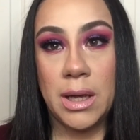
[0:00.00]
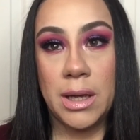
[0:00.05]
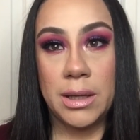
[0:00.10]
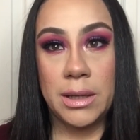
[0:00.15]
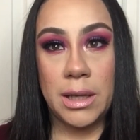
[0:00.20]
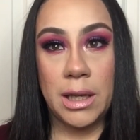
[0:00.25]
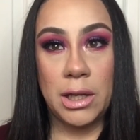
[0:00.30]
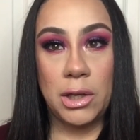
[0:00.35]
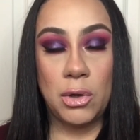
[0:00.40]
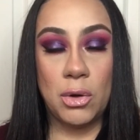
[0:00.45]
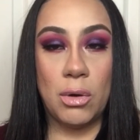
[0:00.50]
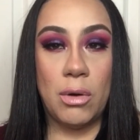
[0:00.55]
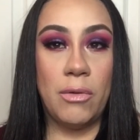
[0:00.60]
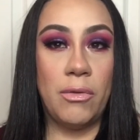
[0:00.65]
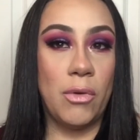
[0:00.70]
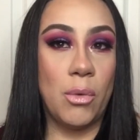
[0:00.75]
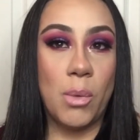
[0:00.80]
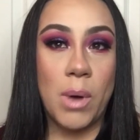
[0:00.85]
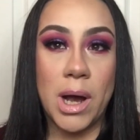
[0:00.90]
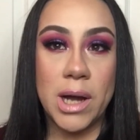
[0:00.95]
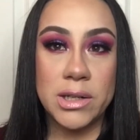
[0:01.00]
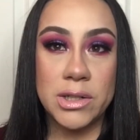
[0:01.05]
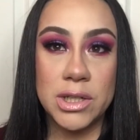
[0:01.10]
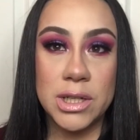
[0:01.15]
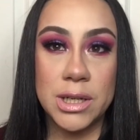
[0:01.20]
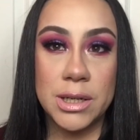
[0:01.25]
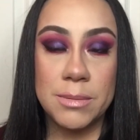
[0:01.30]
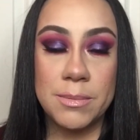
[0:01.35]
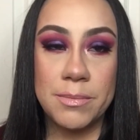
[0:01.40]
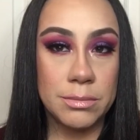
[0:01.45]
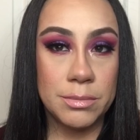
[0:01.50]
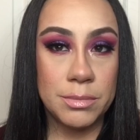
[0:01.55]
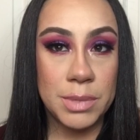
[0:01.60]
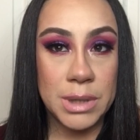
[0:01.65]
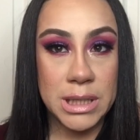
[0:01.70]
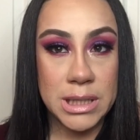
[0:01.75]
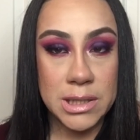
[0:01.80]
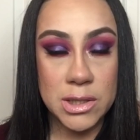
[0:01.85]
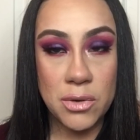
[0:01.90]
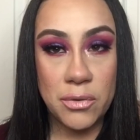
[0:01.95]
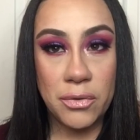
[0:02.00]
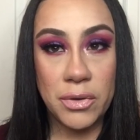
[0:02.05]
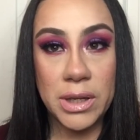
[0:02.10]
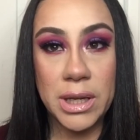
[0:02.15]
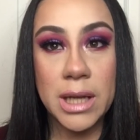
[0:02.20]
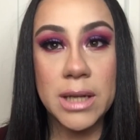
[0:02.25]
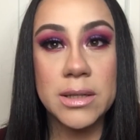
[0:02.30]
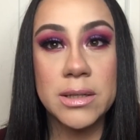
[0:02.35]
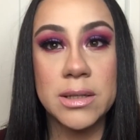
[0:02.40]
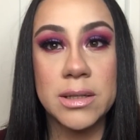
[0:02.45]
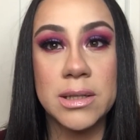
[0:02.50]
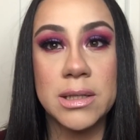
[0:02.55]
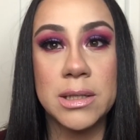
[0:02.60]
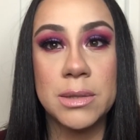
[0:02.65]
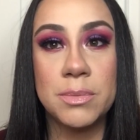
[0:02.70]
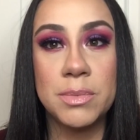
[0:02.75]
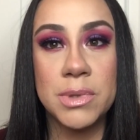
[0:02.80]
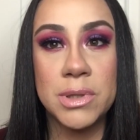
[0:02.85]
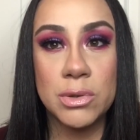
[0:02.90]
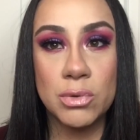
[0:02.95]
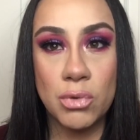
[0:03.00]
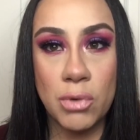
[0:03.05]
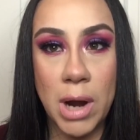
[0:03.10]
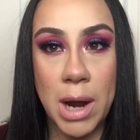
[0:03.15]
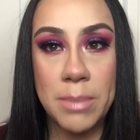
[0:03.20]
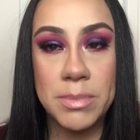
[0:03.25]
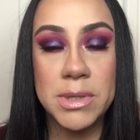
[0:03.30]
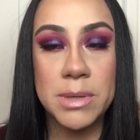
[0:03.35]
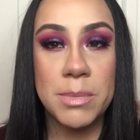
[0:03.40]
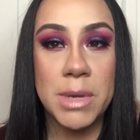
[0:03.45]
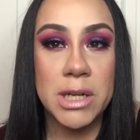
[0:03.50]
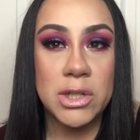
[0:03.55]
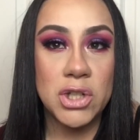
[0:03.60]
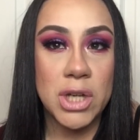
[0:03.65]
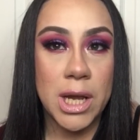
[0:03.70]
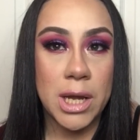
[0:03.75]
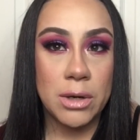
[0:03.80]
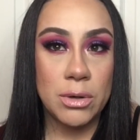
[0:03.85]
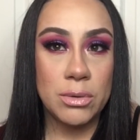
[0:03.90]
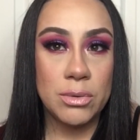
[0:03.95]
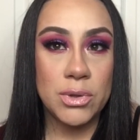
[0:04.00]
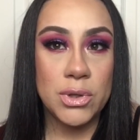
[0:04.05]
Thank you all for watching. Please don't forget to subscribe to my channel,